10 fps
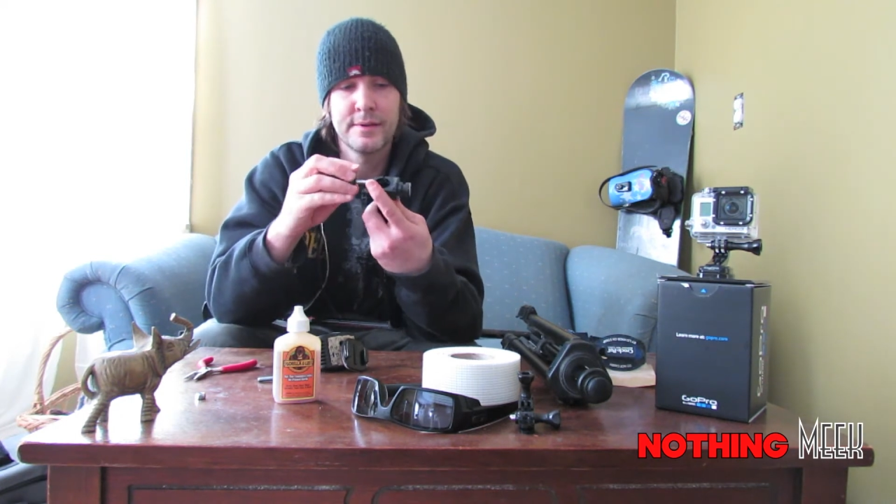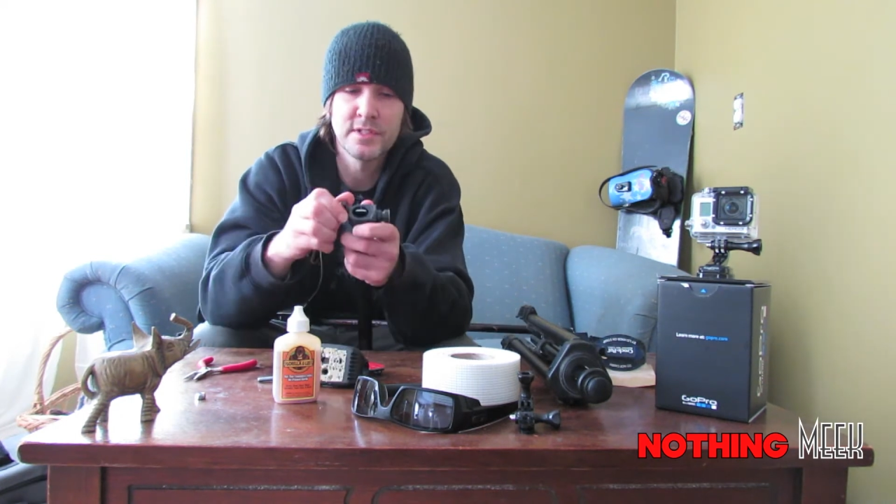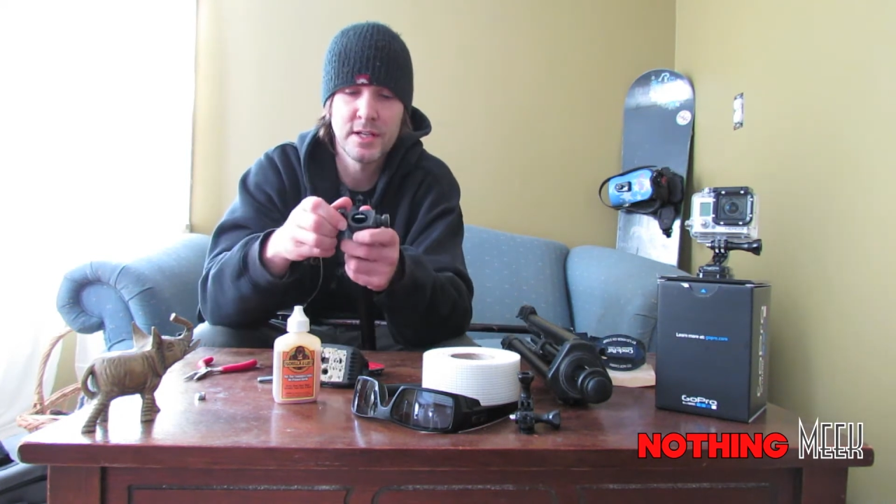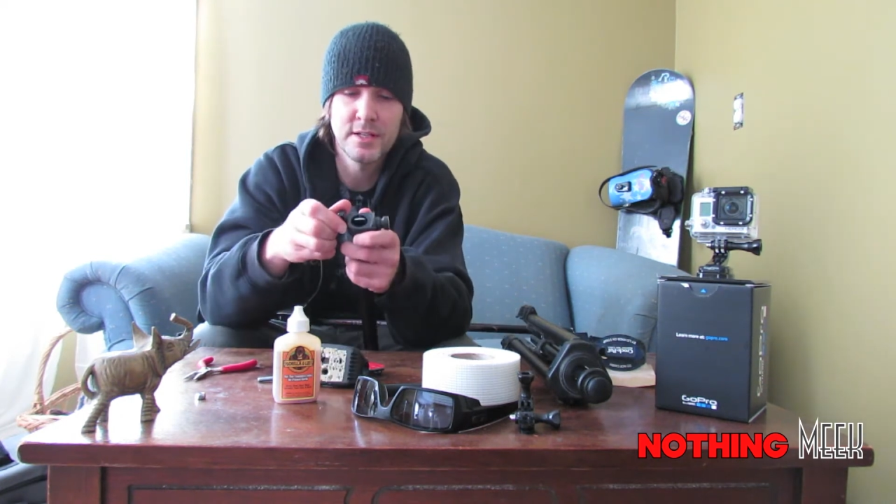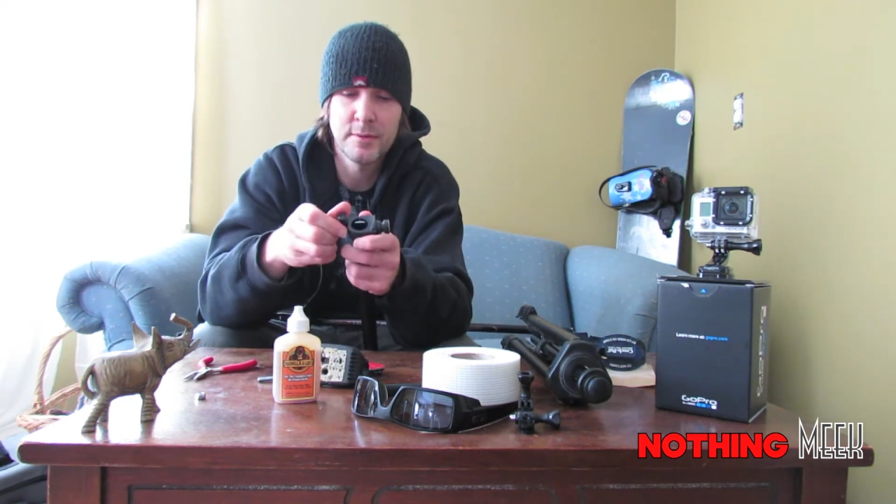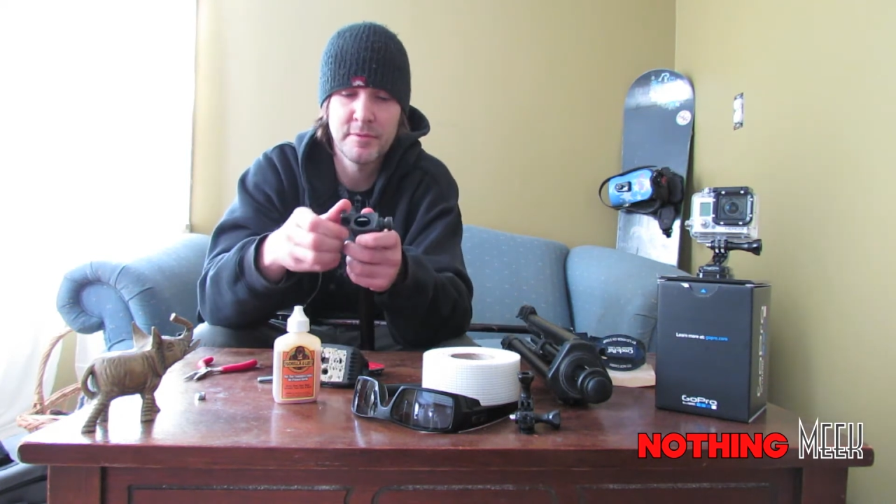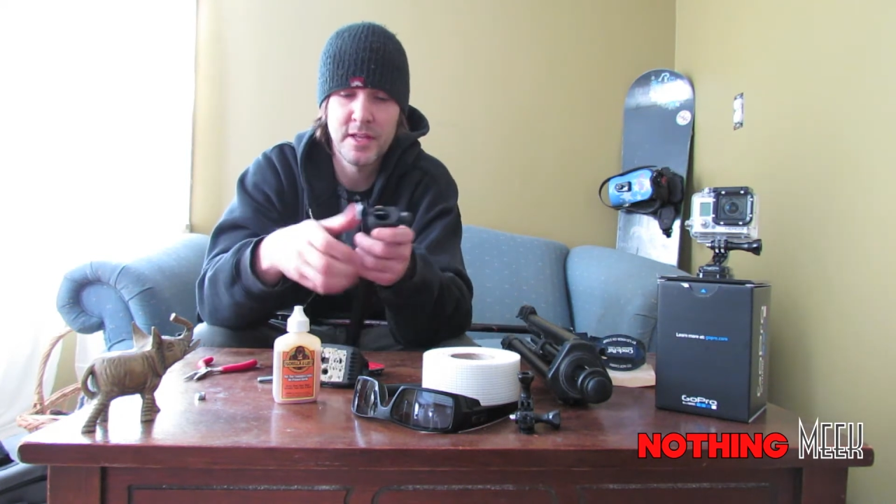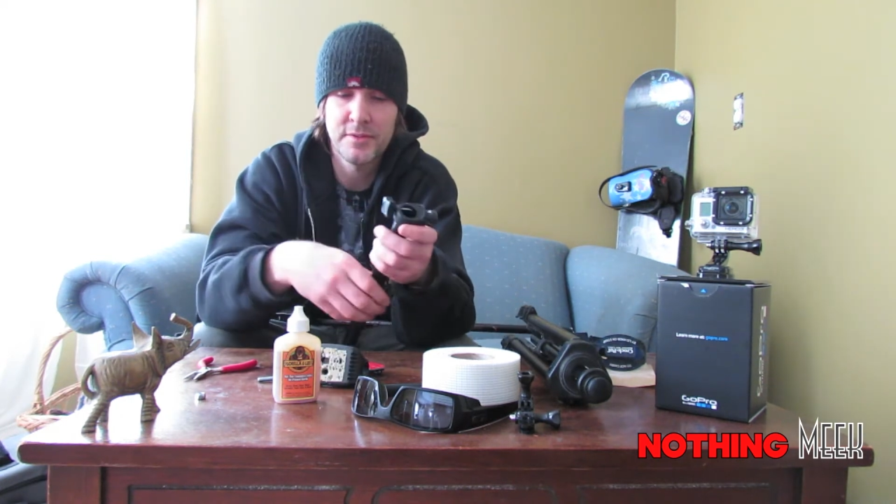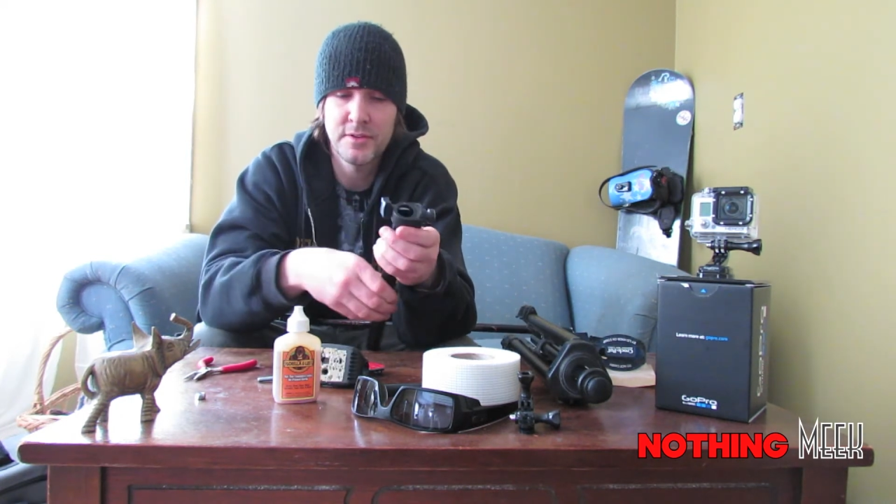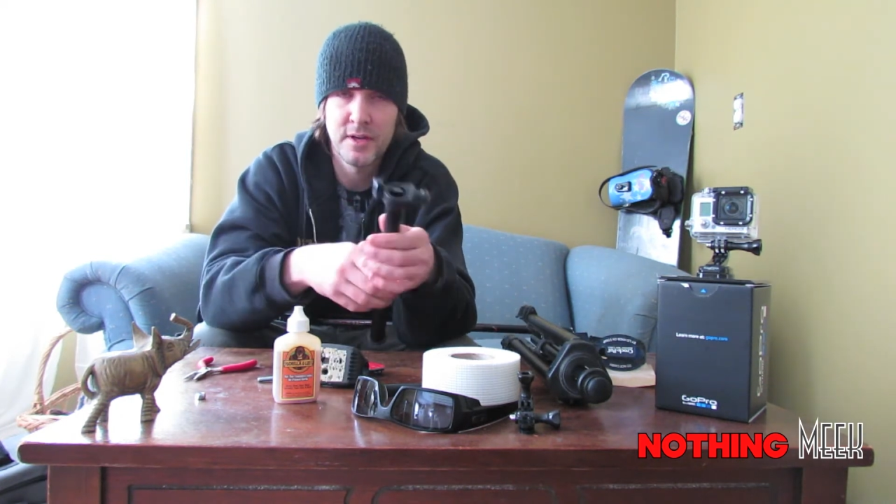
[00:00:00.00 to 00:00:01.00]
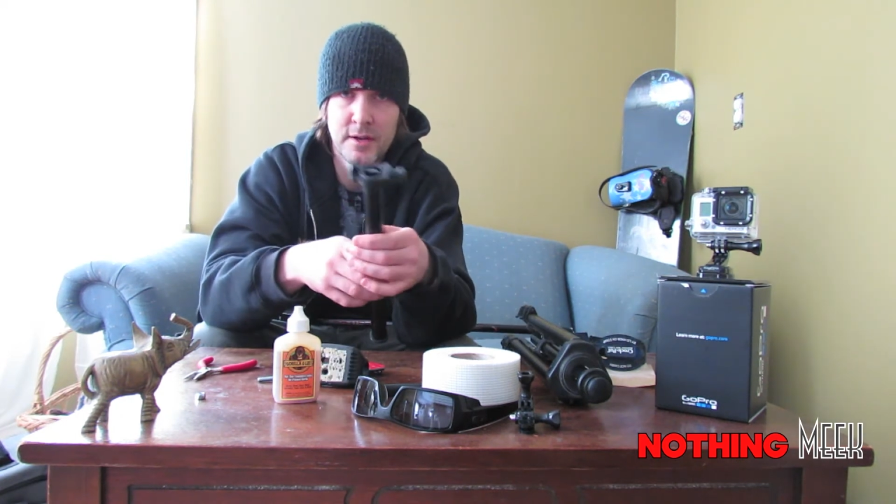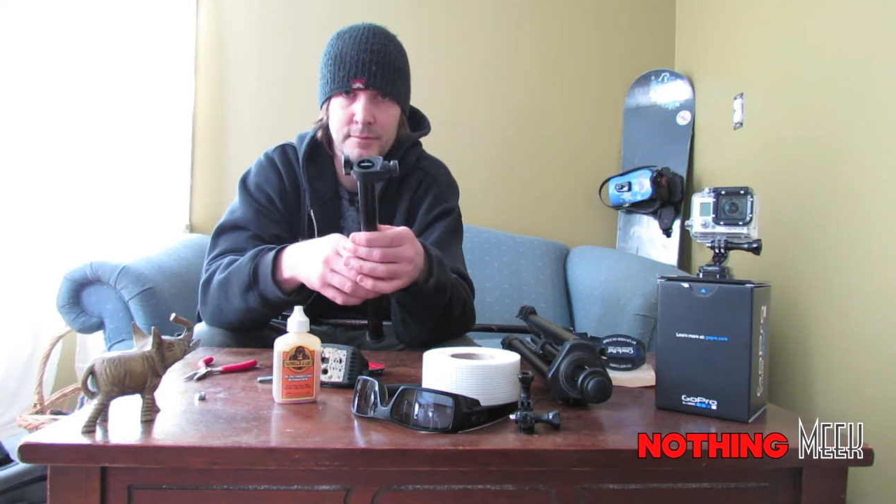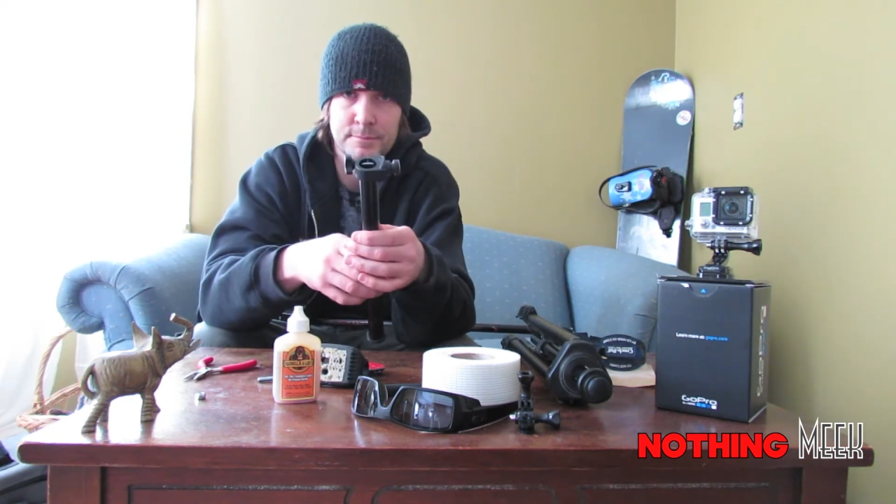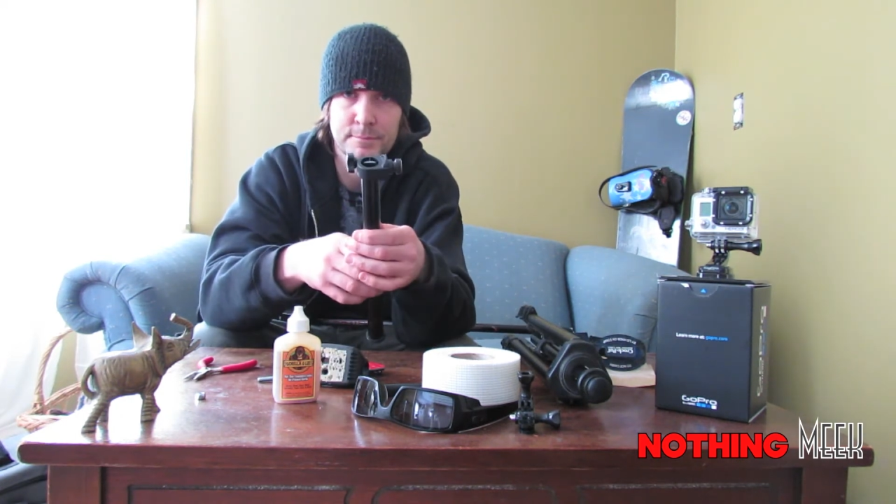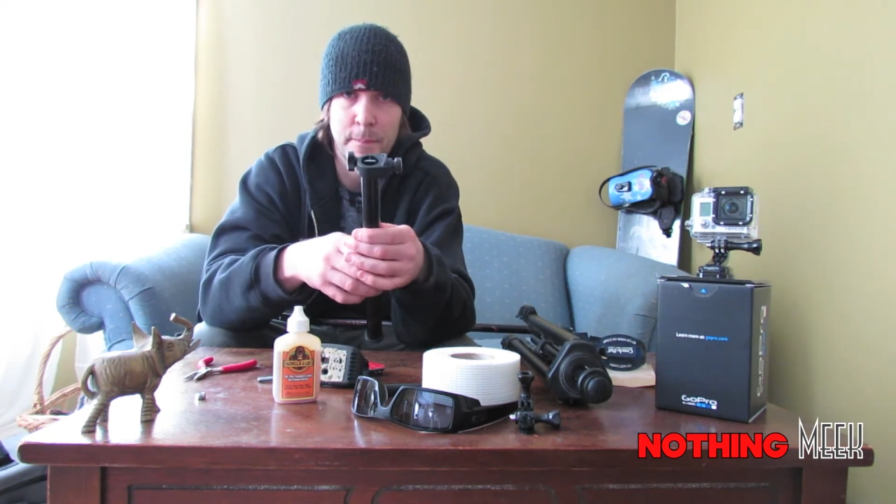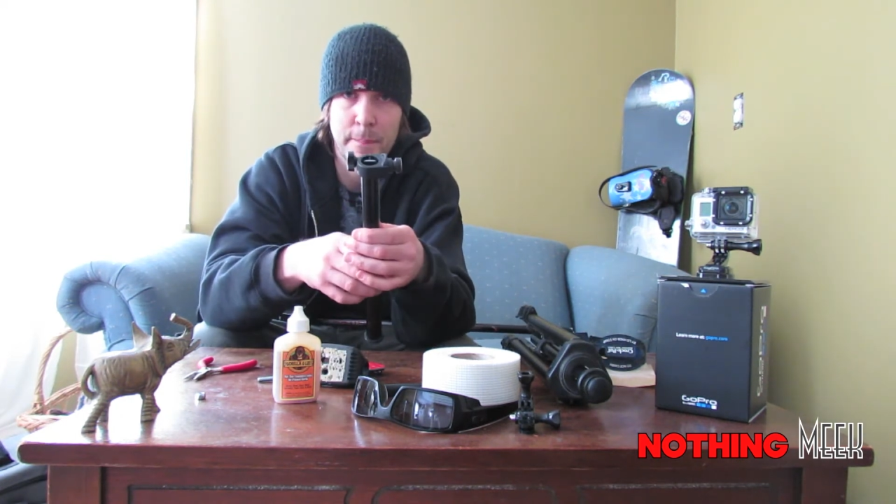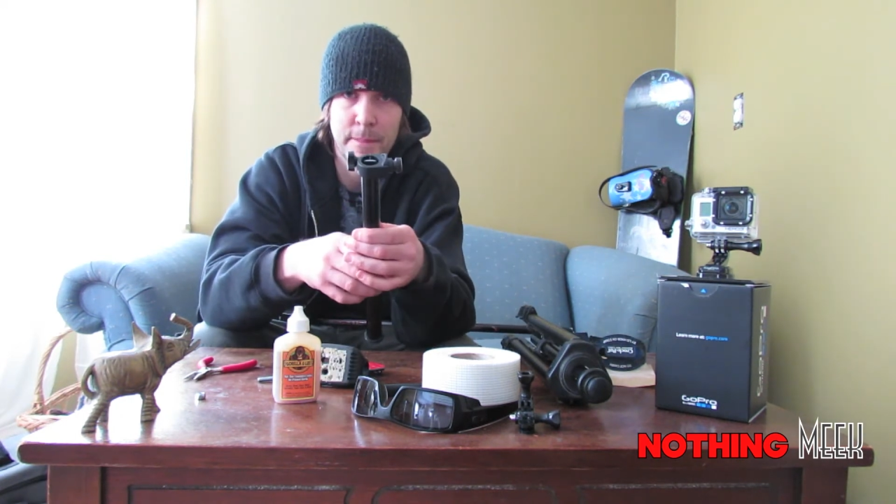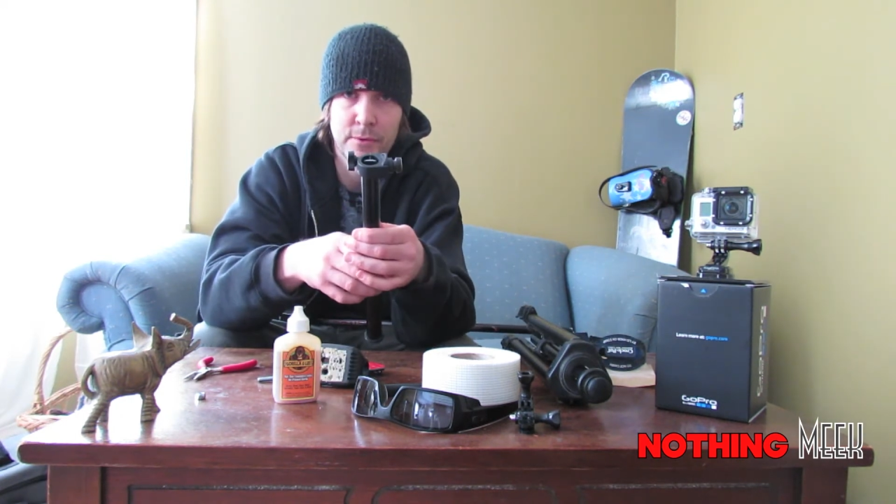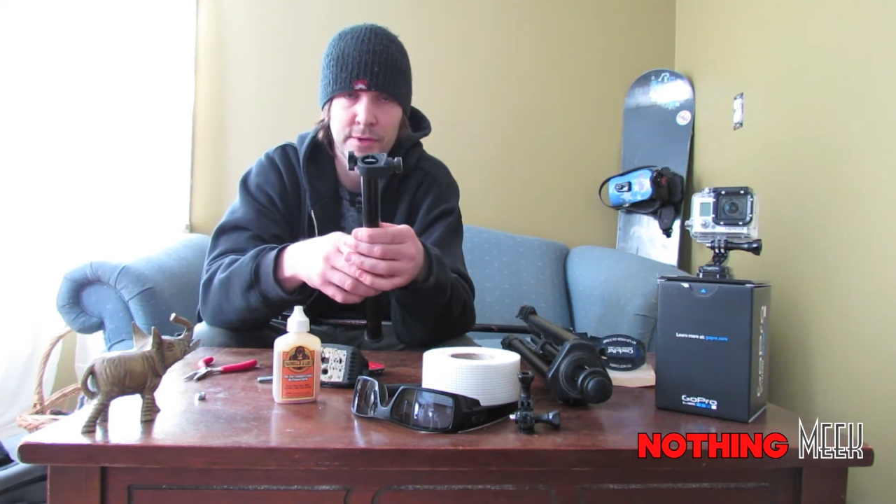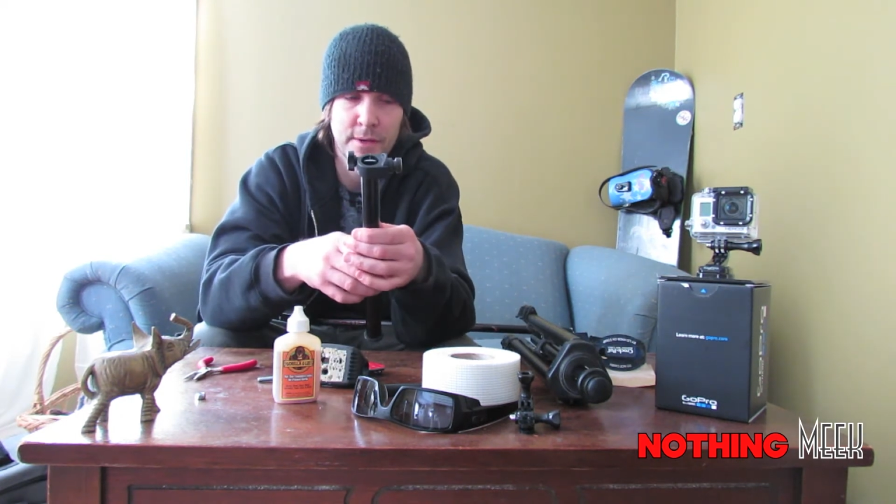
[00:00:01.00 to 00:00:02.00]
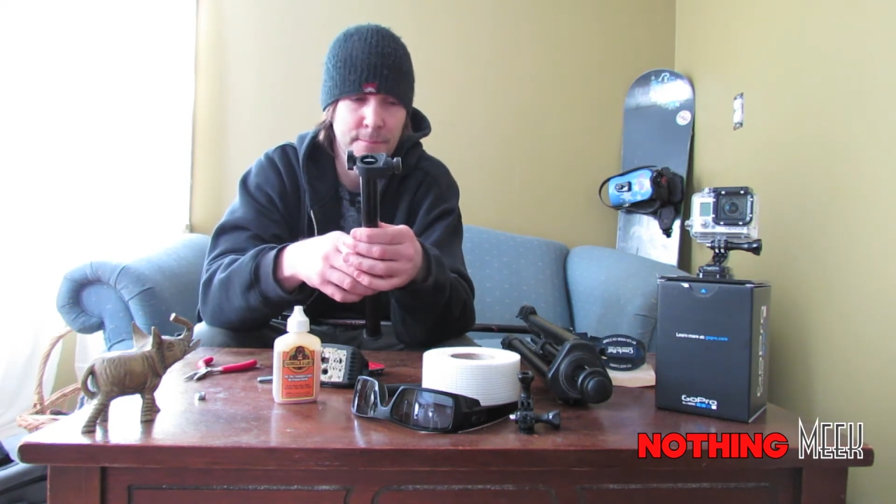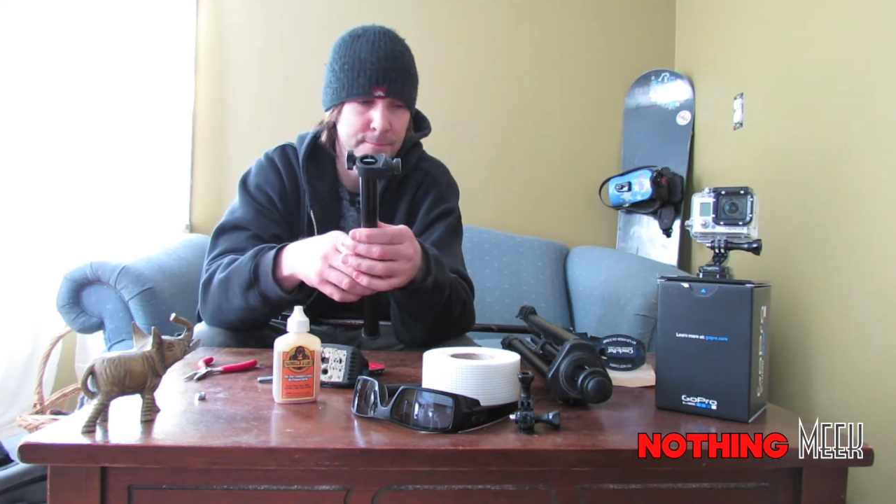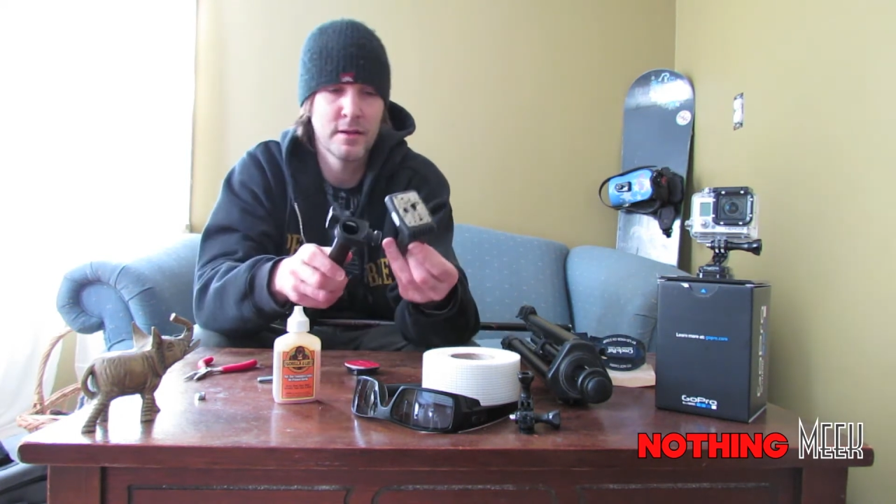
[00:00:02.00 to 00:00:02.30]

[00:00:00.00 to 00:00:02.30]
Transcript: tighten up that there, okay?